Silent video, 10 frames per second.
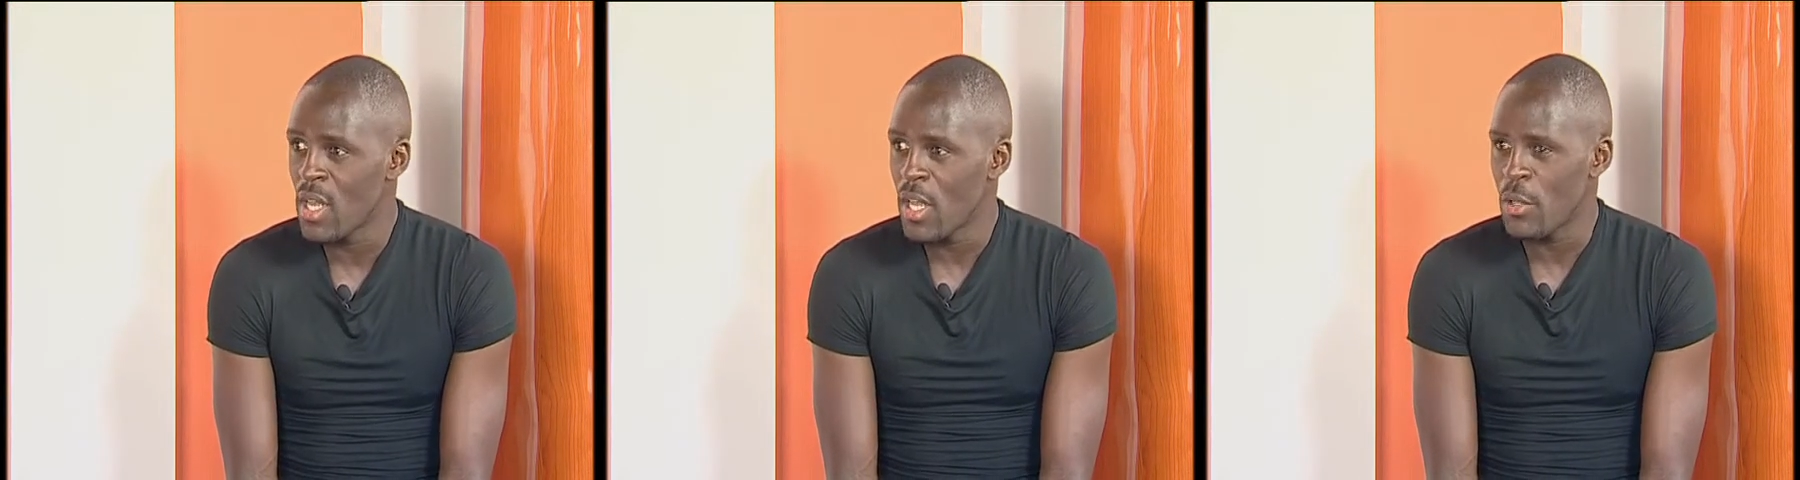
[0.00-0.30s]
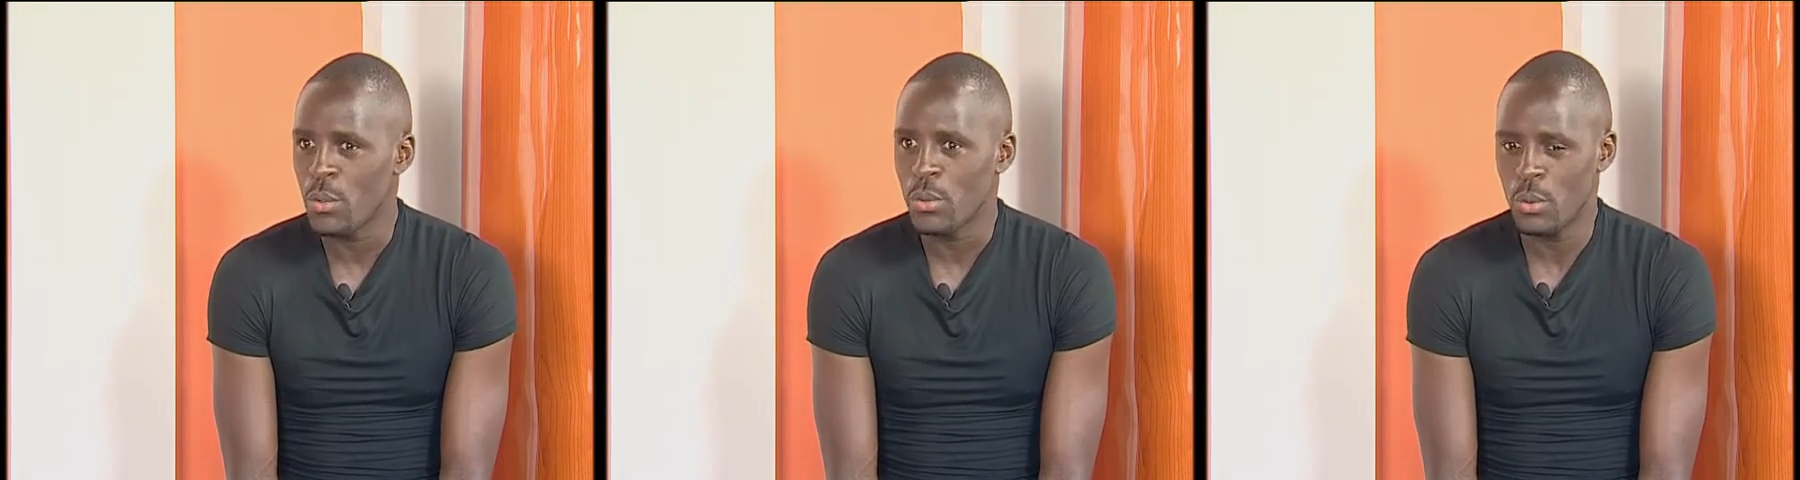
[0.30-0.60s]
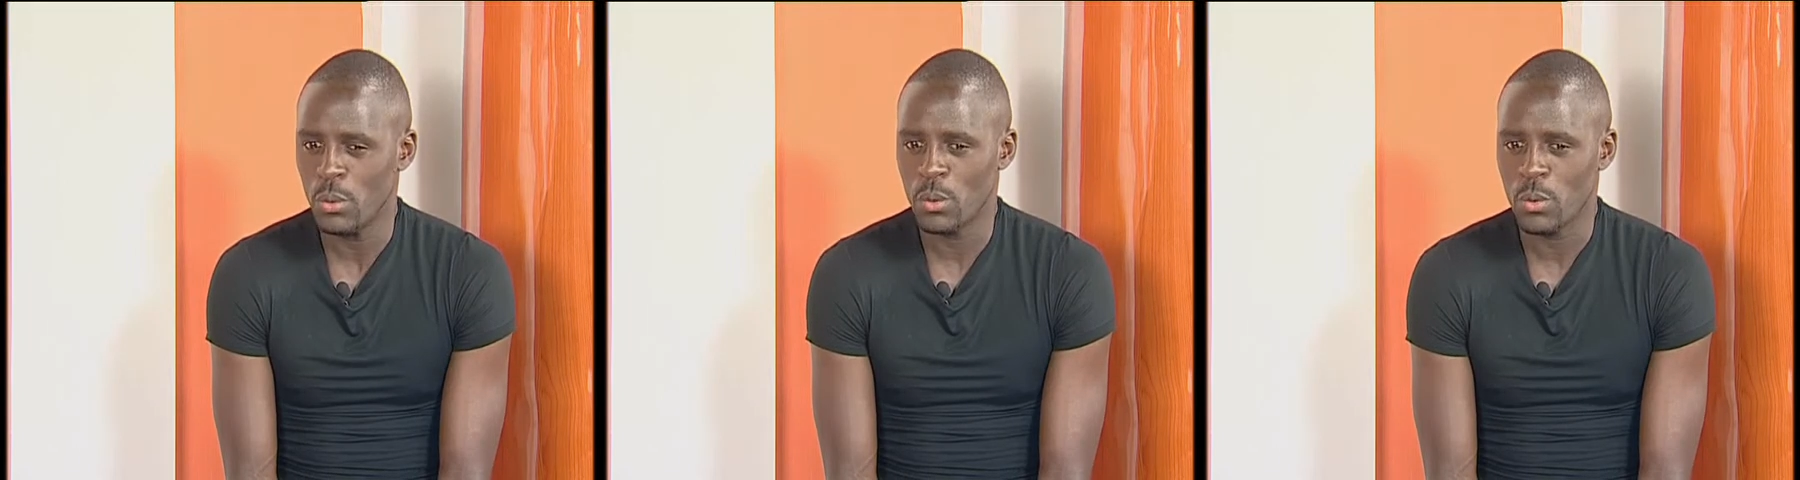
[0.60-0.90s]

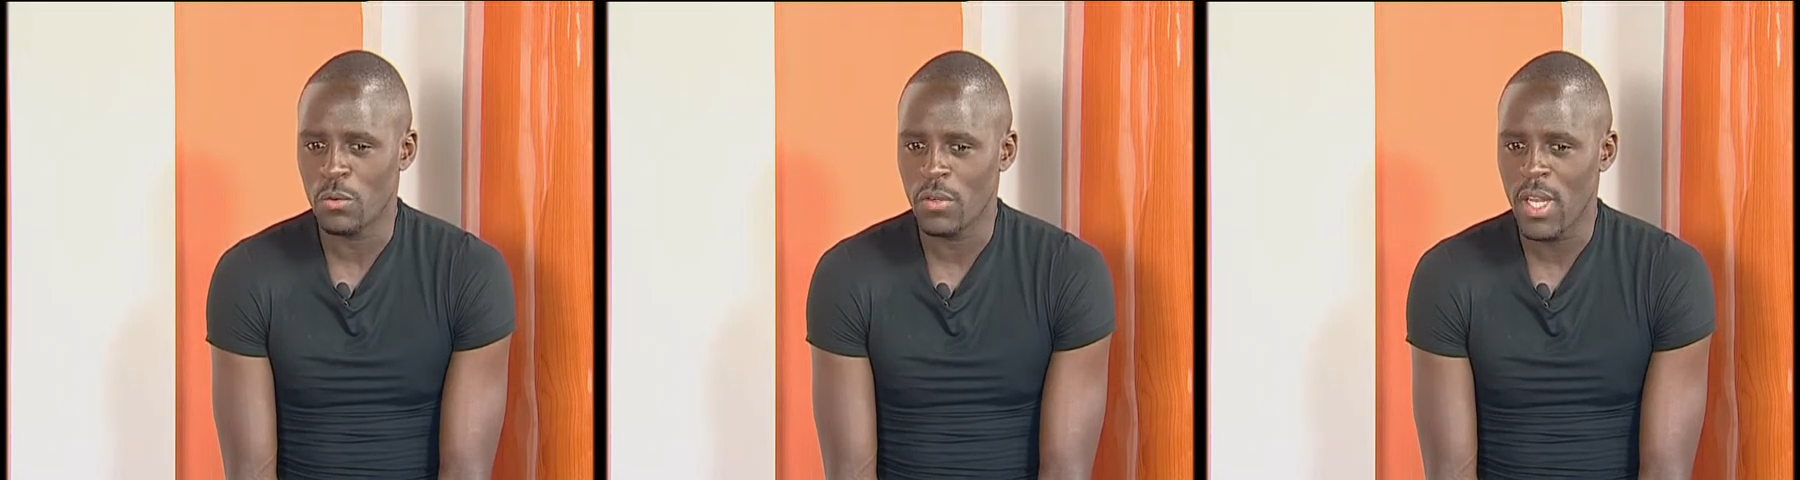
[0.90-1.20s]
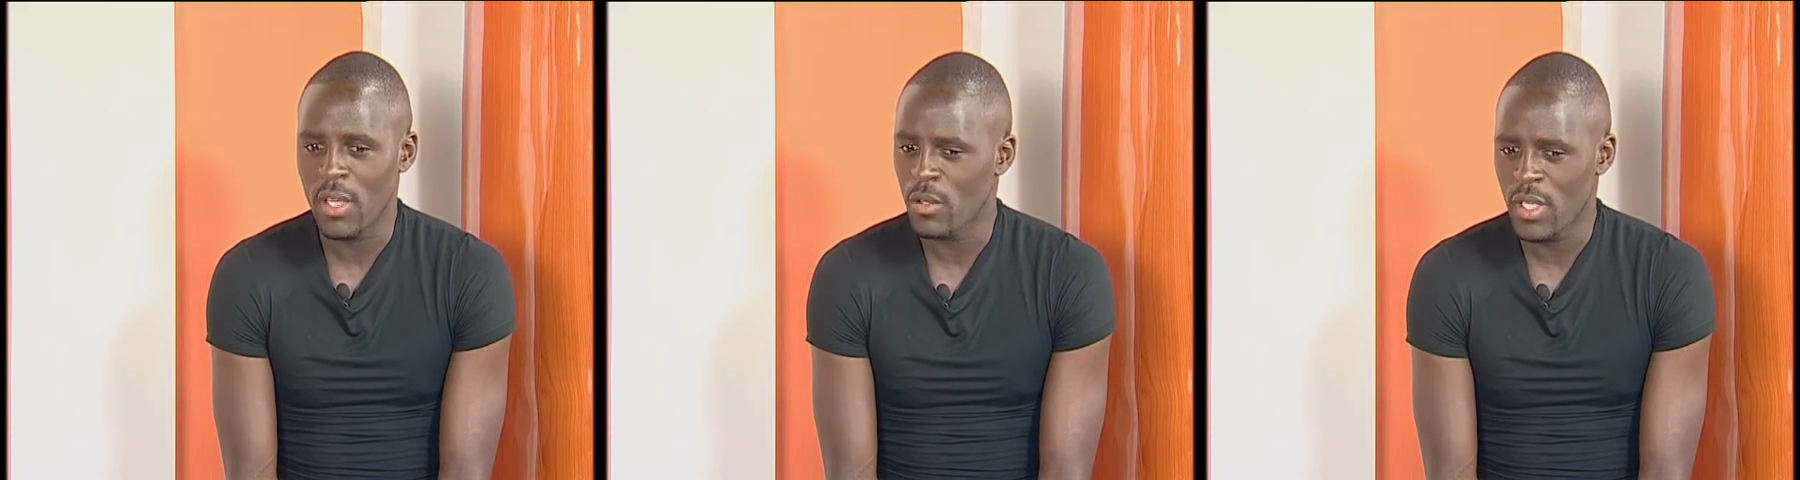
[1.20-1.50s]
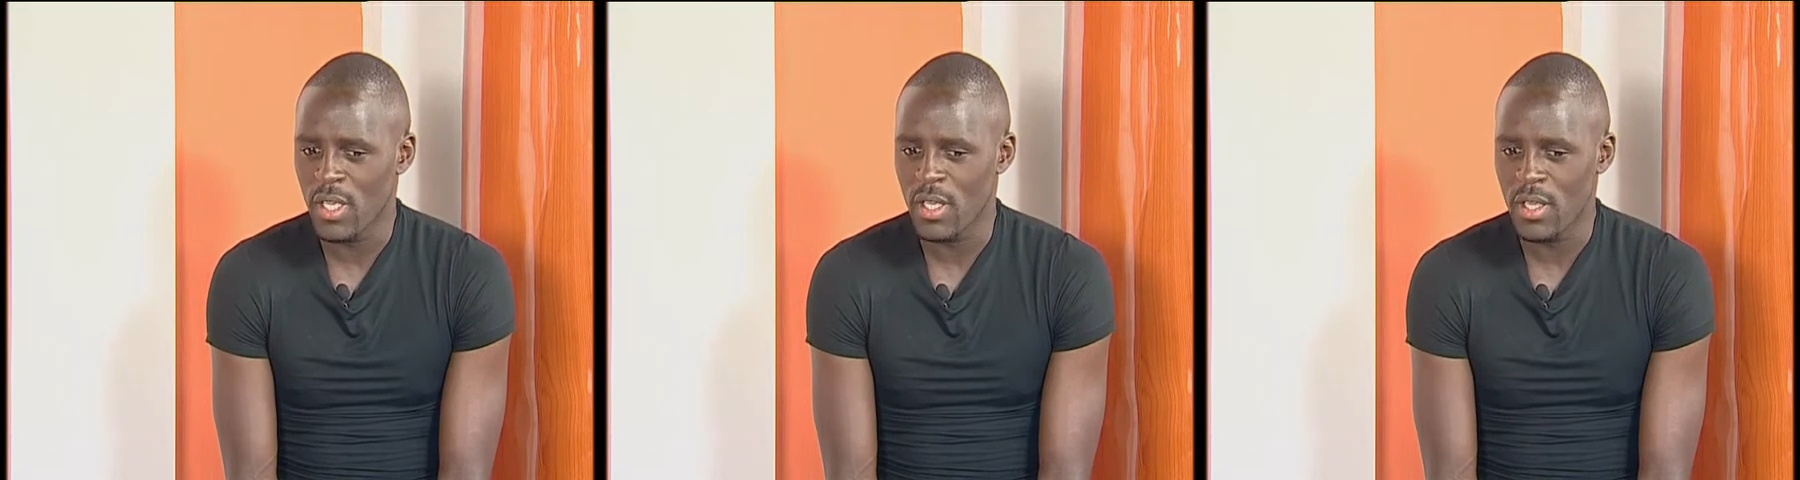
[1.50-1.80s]
you feel like,
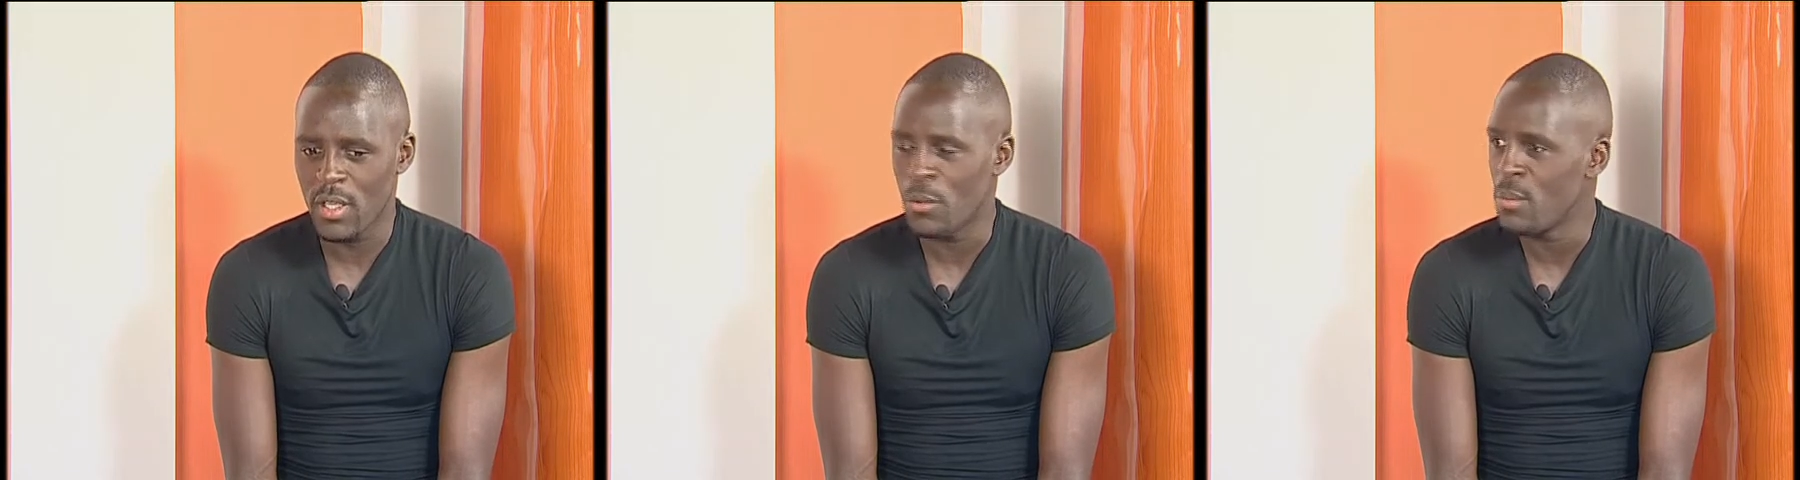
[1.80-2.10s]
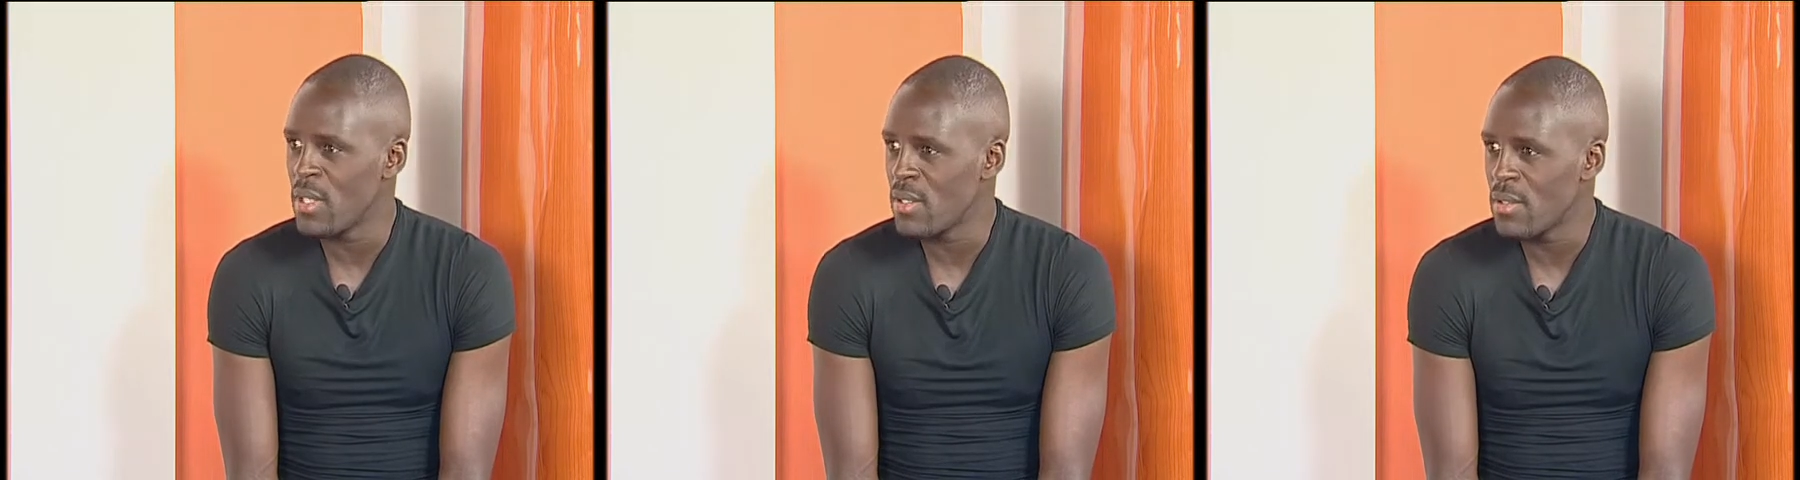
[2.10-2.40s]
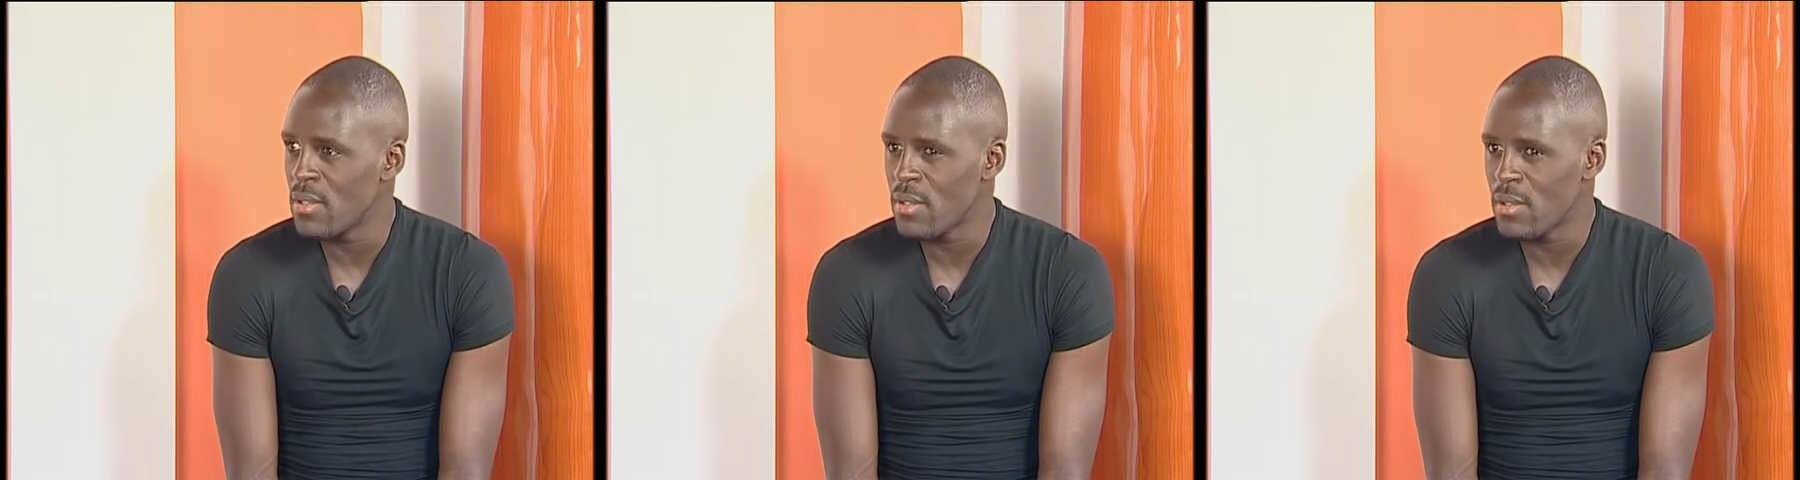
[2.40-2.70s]
okay, you
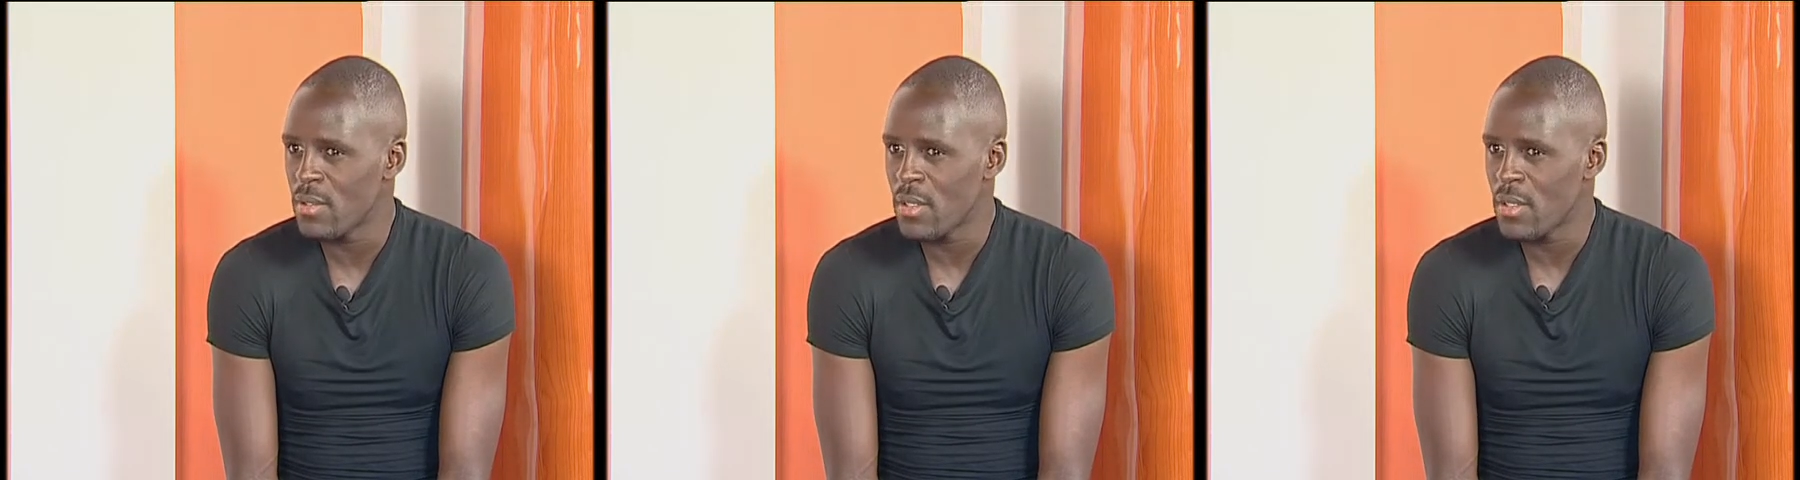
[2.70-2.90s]
miss